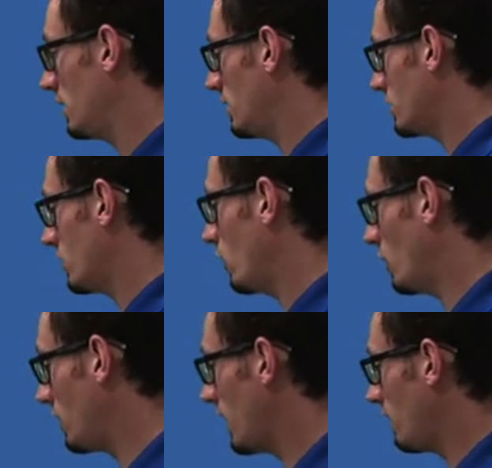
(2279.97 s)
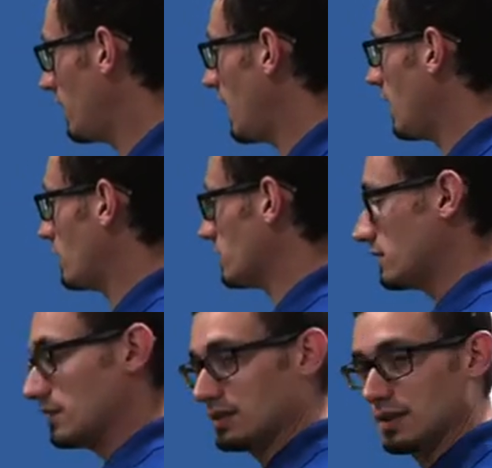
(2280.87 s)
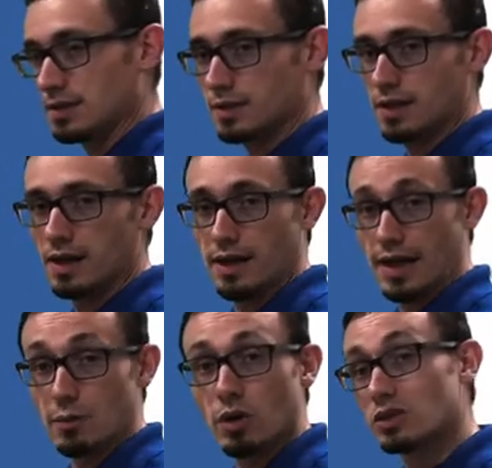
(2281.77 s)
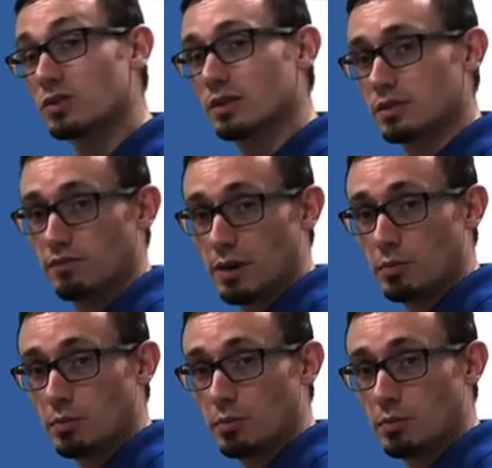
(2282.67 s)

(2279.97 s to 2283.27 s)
So what we have now is this air pressure, this vapor